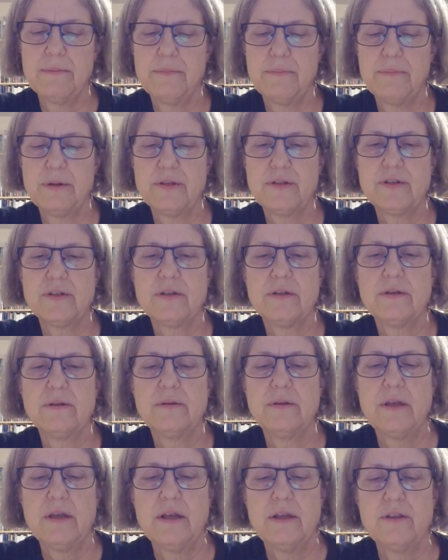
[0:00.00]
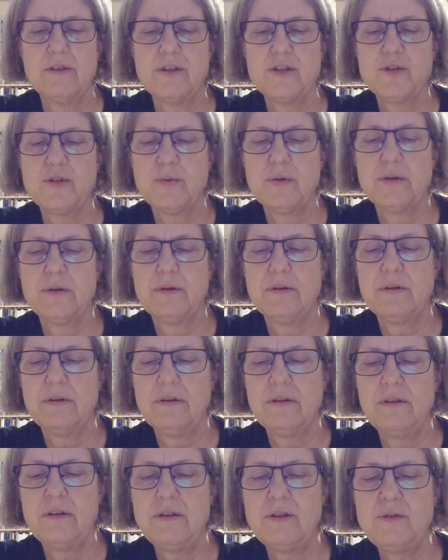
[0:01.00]
But this one
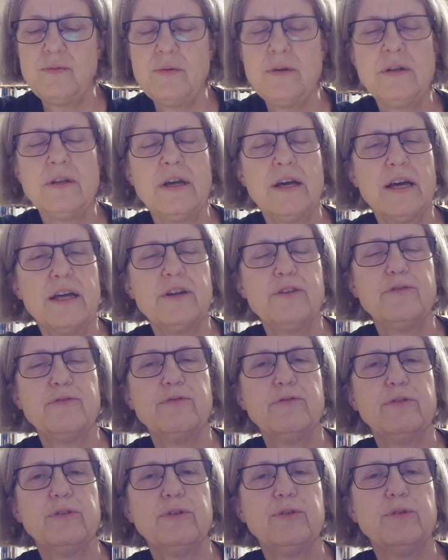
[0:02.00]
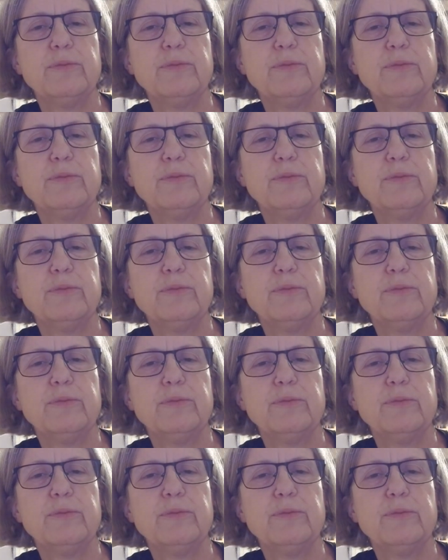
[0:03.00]
kind of flew